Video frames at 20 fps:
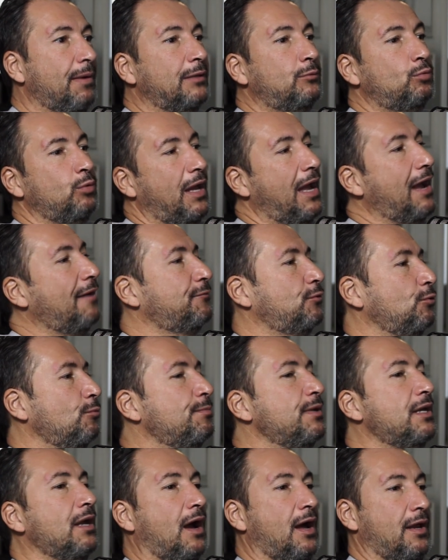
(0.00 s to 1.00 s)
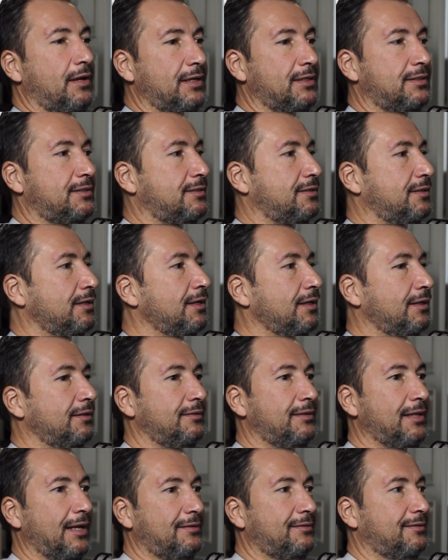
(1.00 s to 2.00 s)
But we have to be honest
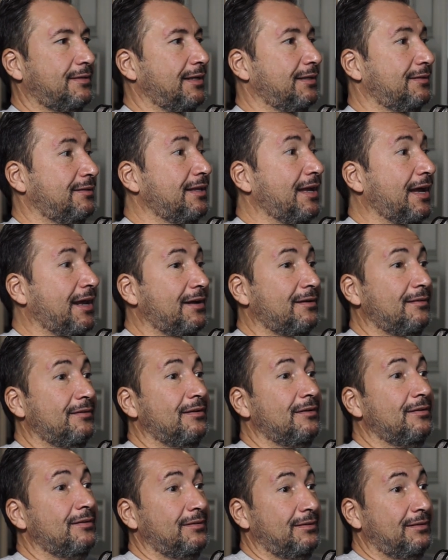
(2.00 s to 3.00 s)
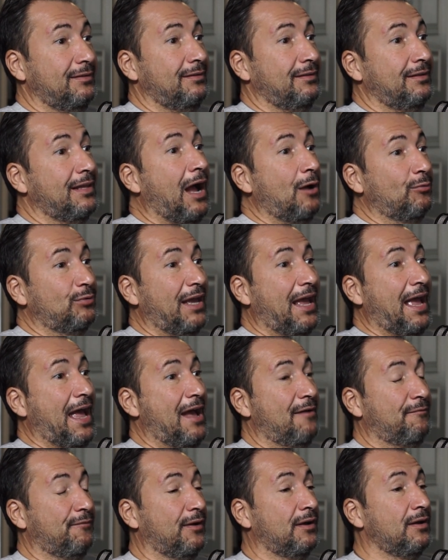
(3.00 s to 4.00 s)
that now they
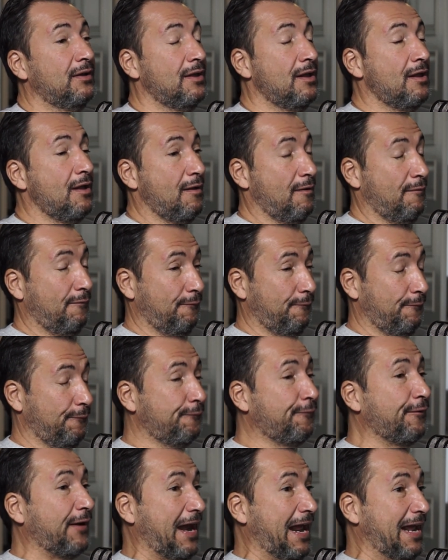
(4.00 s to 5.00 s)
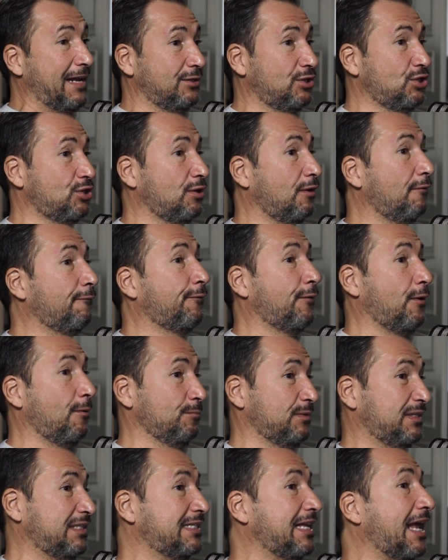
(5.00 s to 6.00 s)
have French
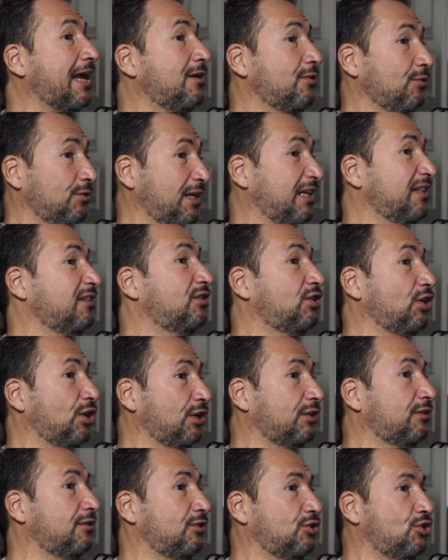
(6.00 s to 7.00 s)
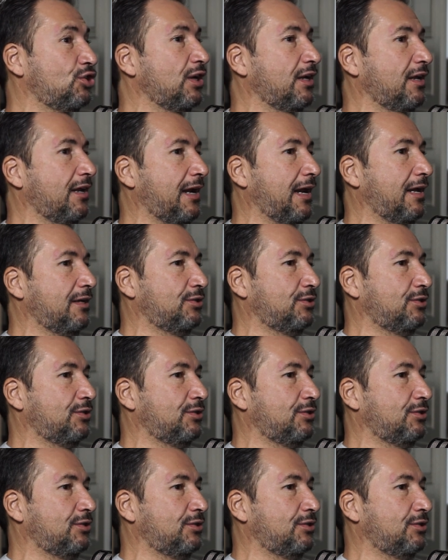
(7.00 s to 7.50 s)
from second and third generation.